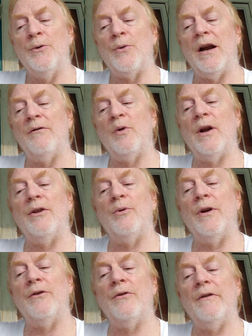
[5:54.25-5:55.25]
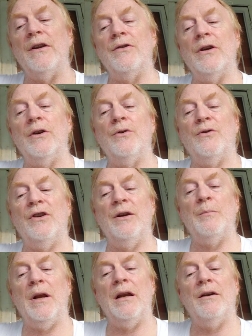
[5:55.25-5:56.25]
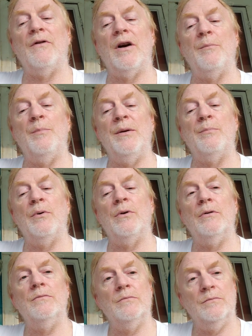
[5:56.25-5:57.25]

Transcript: Drive around the reservation and you'll see many of our people